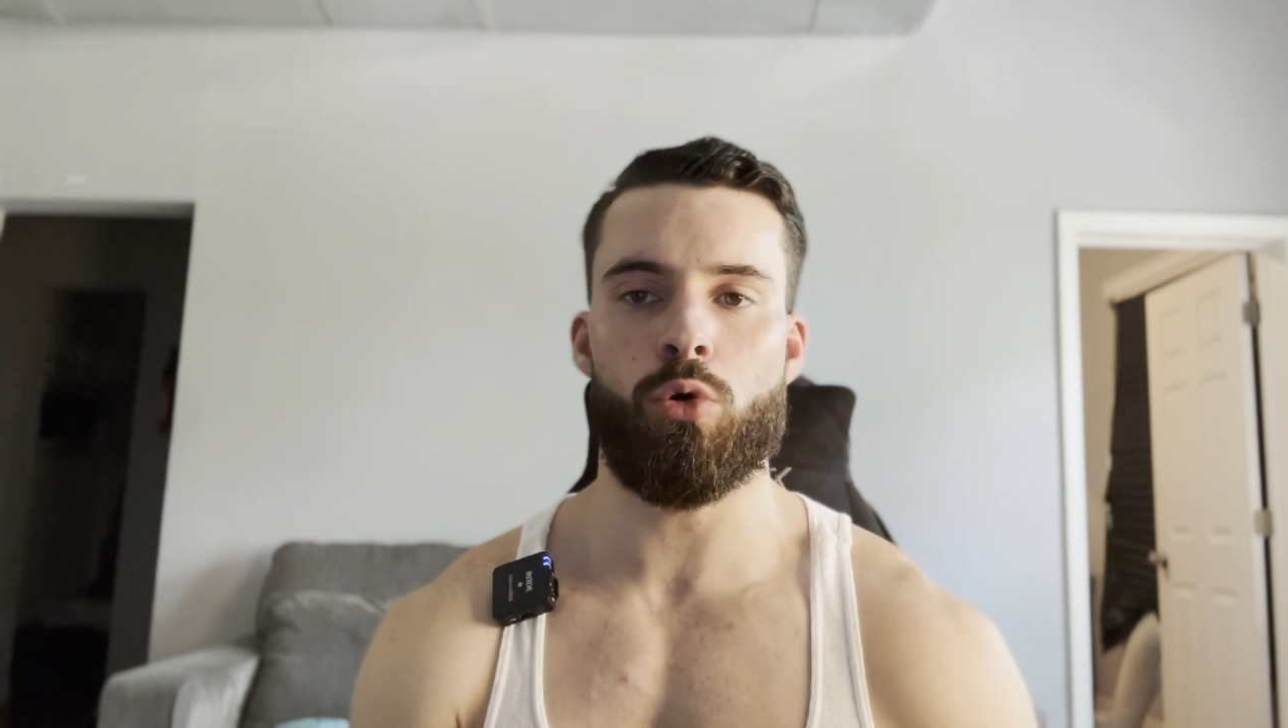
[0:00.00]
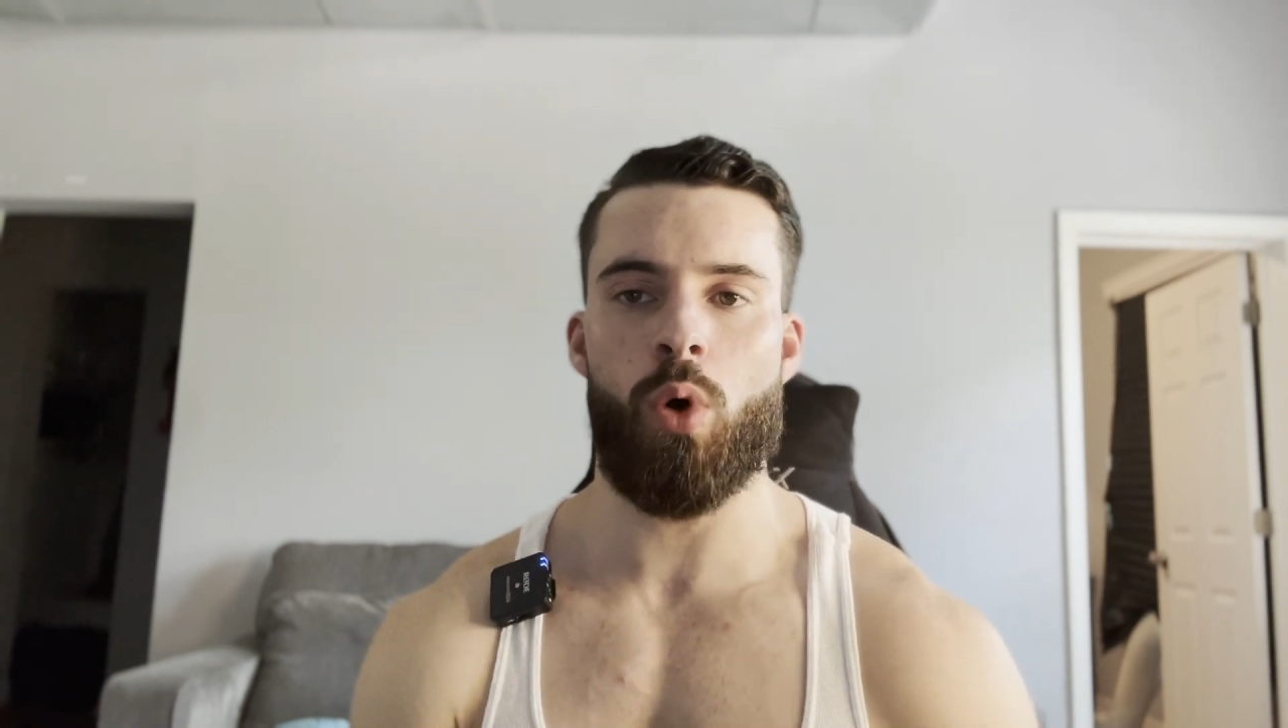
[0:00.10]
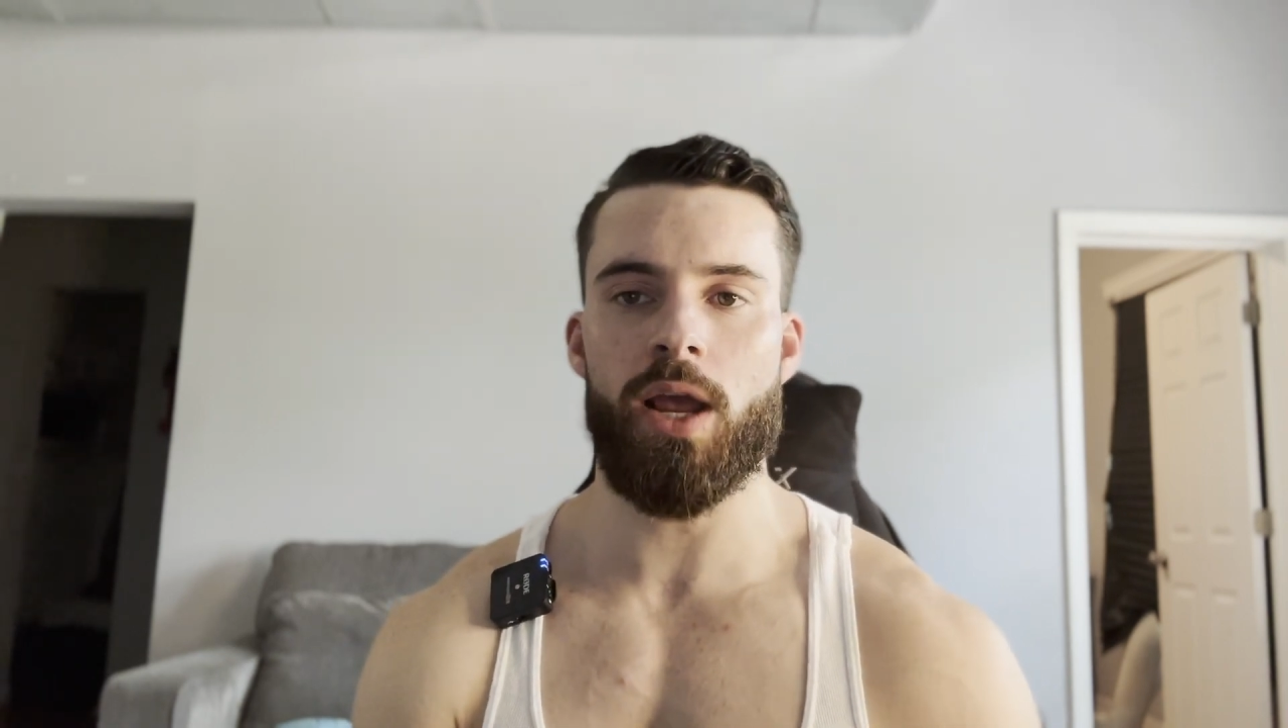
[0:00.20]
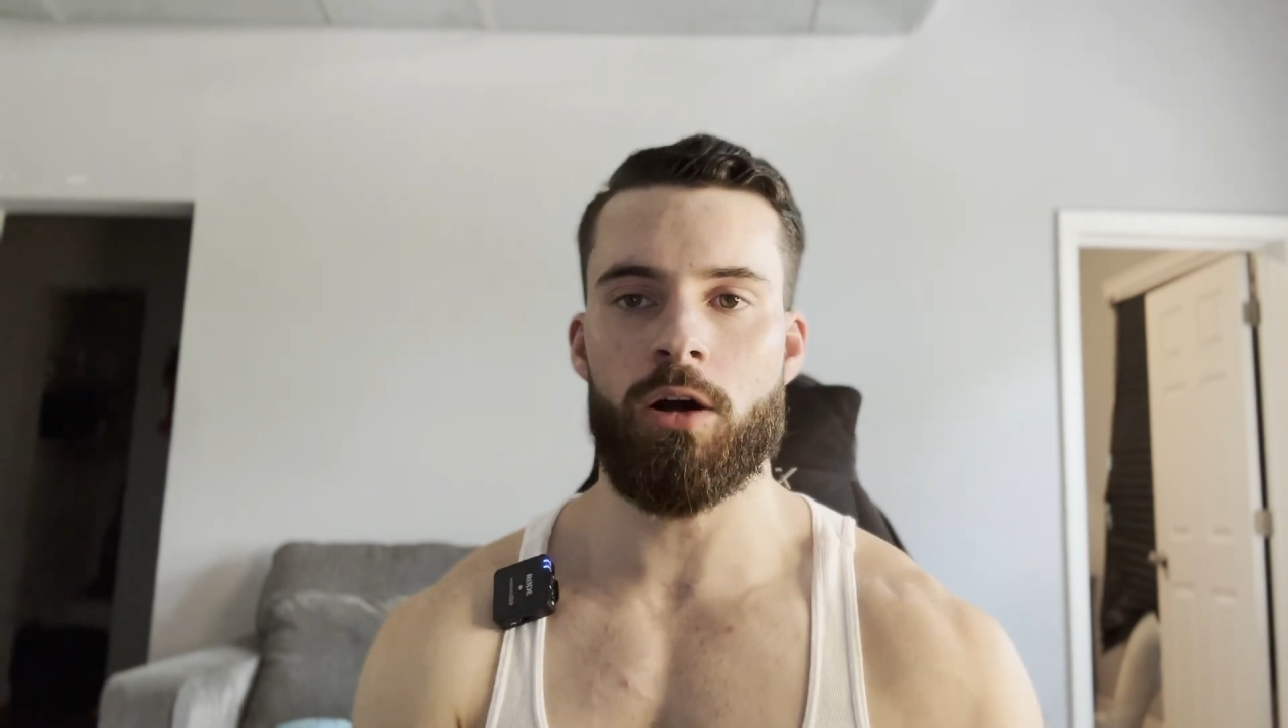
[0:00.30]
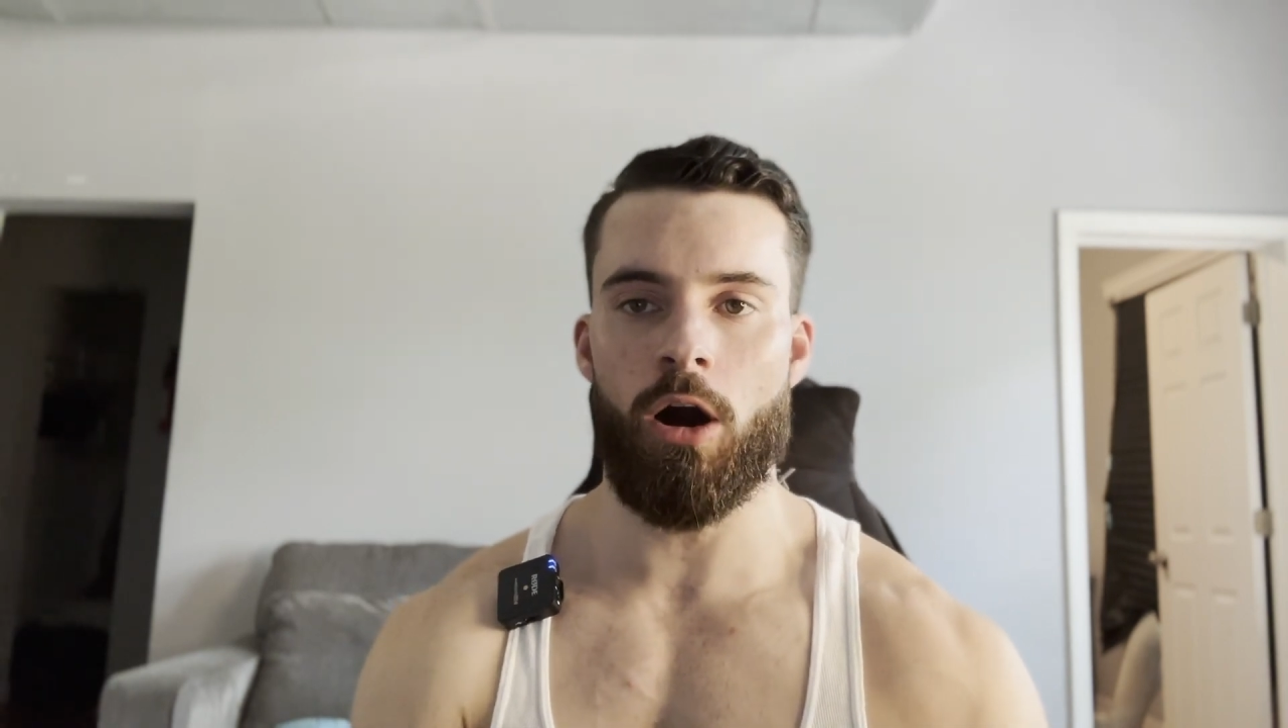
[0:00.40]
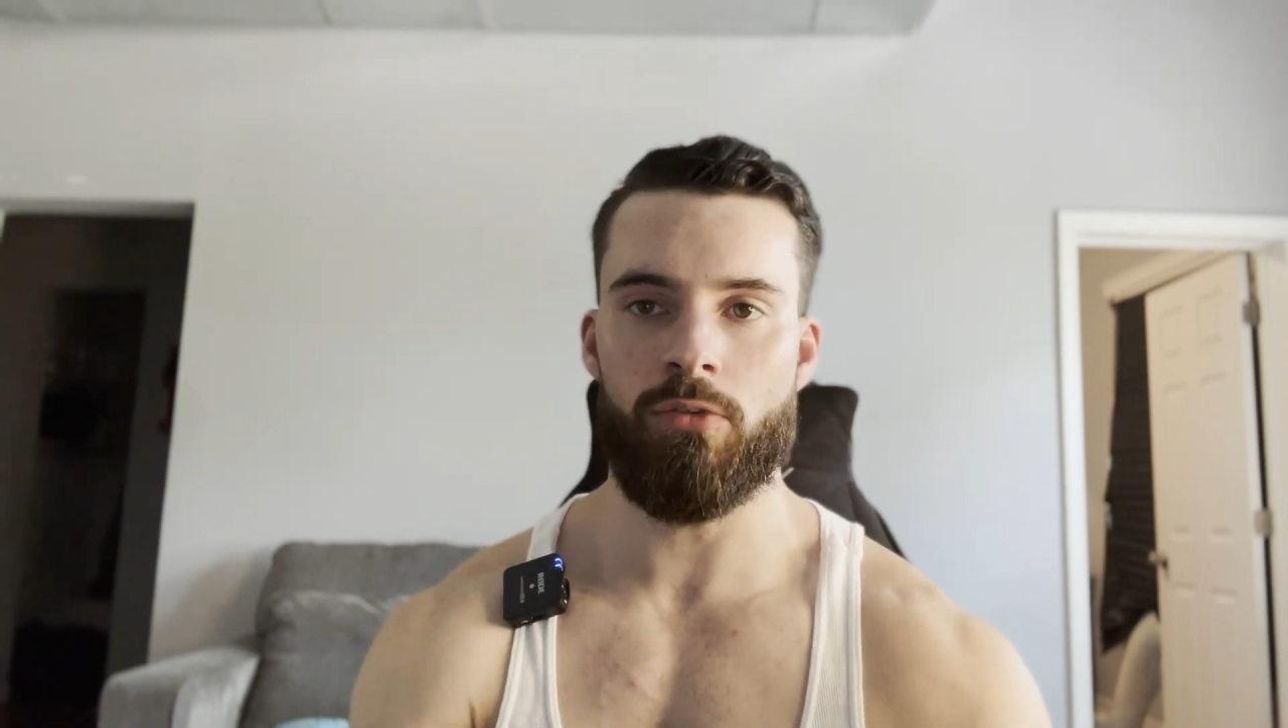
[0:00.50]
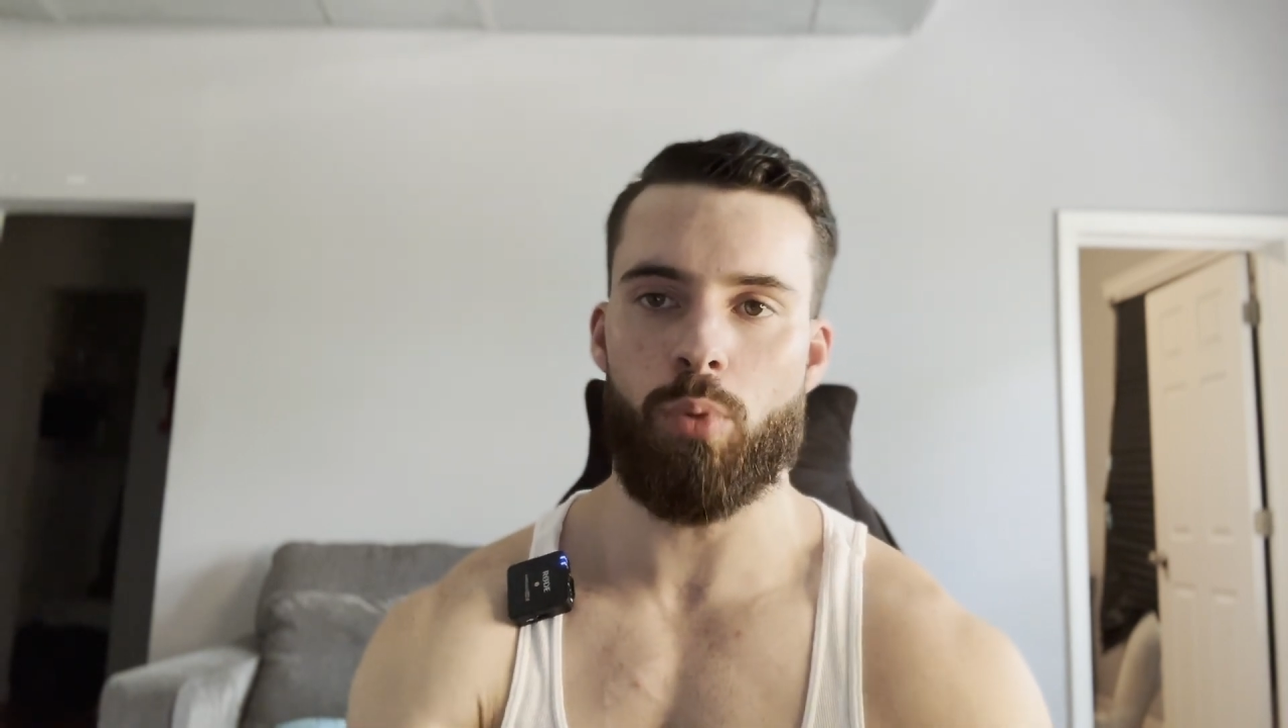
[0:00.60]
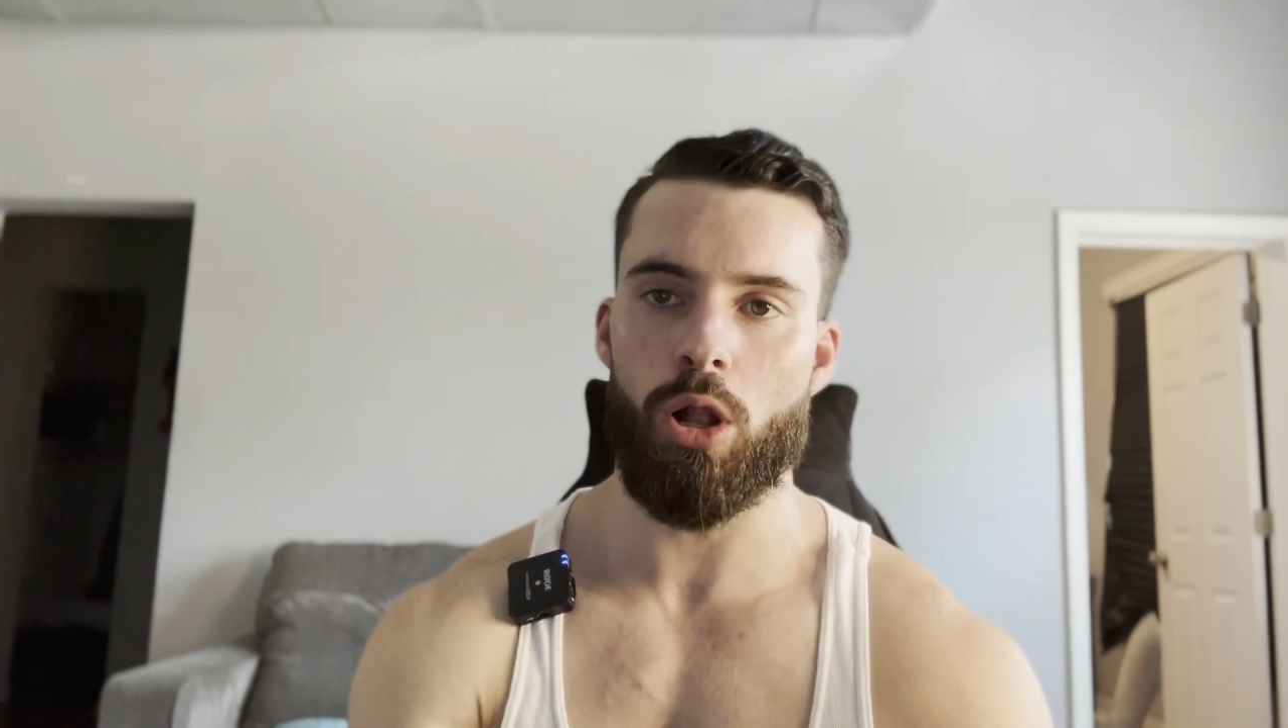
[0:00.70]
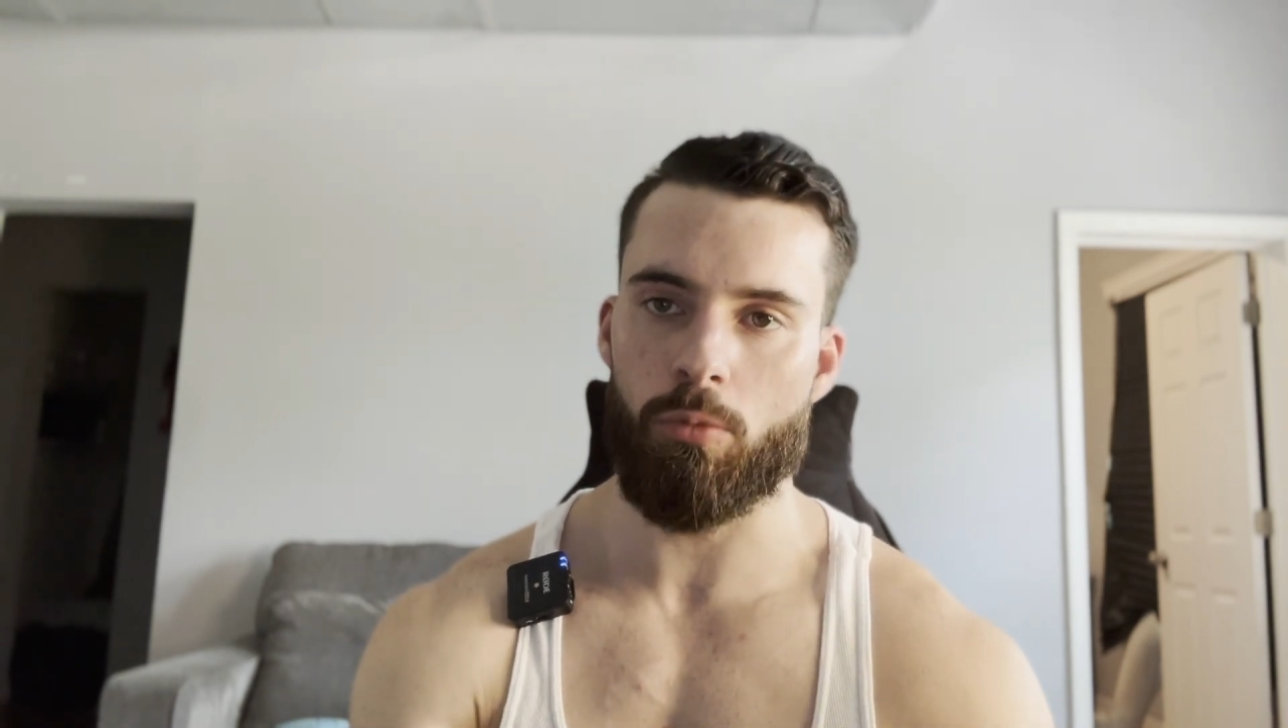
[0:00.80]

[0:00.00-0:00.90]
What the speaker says: white golf ball